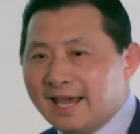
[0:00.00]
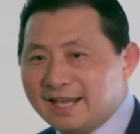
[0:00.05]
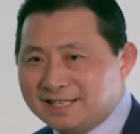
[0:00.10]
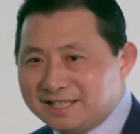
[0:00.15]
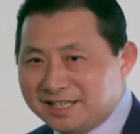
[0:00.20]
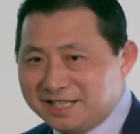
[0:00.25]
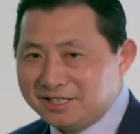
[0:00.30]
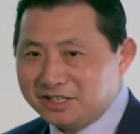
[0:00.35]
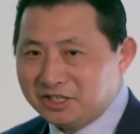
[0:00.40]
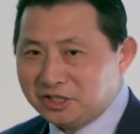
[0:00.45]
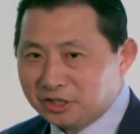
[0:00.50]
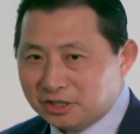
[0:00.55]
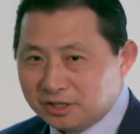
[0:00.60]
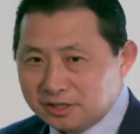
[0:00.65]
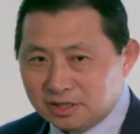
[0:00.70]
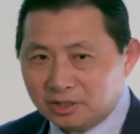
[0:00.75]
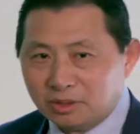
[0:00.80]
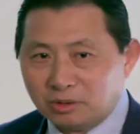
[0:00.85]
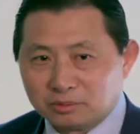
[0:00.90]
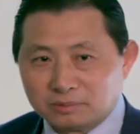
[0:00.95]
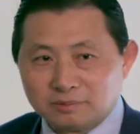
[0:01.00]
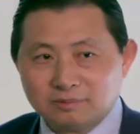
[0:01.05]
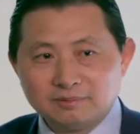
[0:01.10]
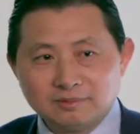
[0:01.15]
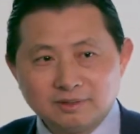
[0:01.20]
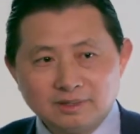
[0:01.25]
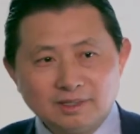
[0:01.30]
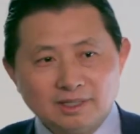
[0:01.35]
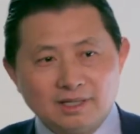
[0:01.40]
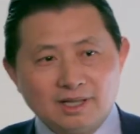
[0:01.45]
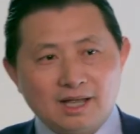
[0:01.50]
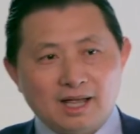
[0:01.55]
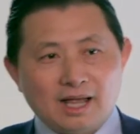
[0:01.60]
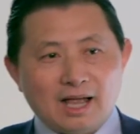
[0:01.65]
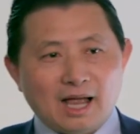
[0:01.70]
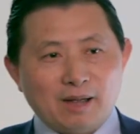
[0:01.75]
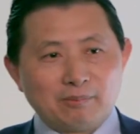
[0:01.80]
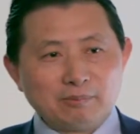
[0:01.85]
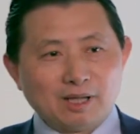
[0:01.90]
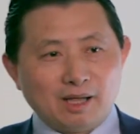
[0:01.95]
18 years old.
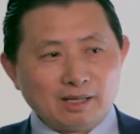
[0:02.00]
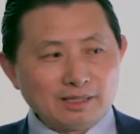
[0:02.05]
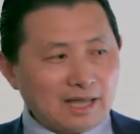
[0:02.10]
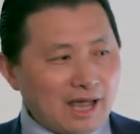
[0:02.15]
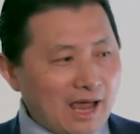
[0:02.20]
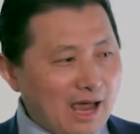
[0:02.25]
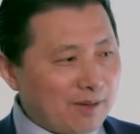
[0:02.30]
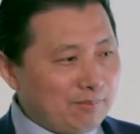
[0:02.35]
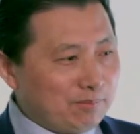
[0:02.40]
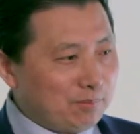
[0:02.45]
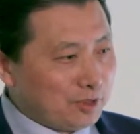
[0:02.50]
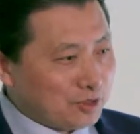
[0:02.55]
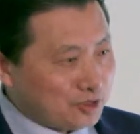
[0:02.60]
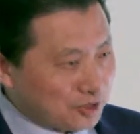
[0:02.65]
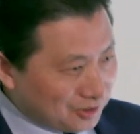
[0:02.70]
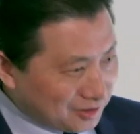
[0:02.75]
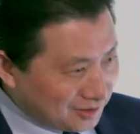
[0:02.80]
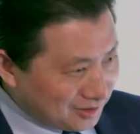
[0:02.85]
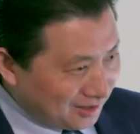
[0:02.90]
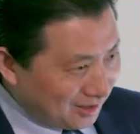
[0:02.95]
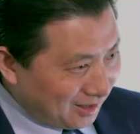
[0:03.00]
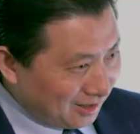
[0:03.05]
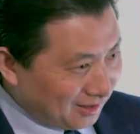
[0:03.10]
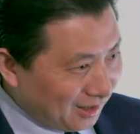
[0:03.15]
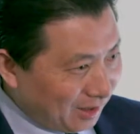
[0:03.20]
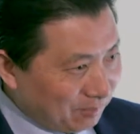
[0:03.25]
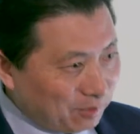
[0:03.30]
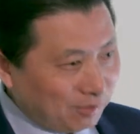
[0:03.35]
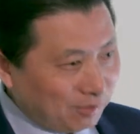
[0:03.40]
I'm not that ambitious than